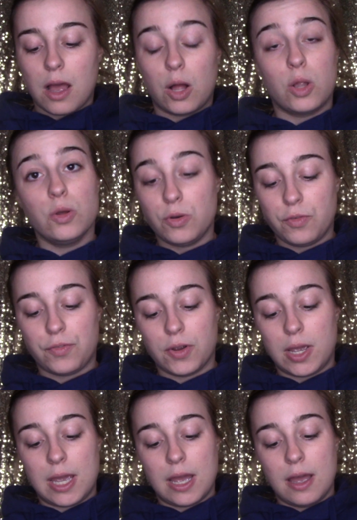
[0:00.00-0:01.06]

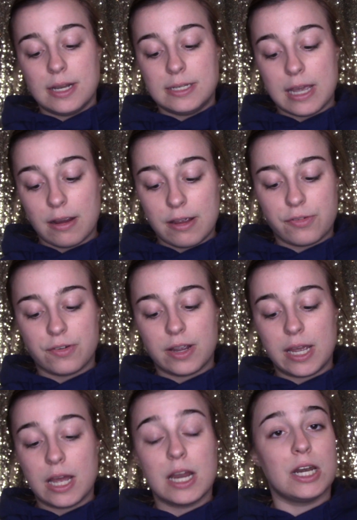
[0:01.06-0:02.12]
gluten-free,
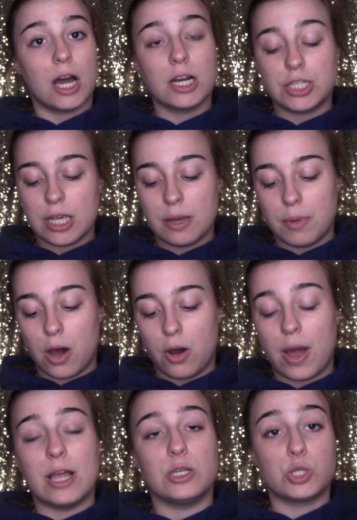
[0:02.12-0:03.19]
dairy-free,
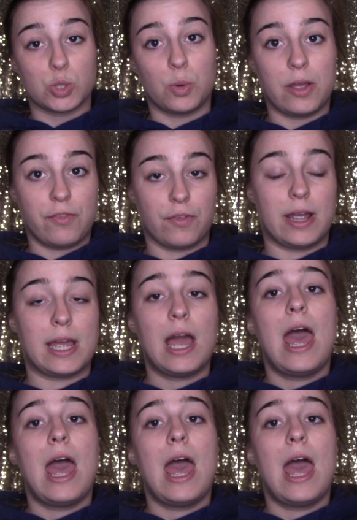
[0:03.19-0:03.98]
non-GMO, and soy-free.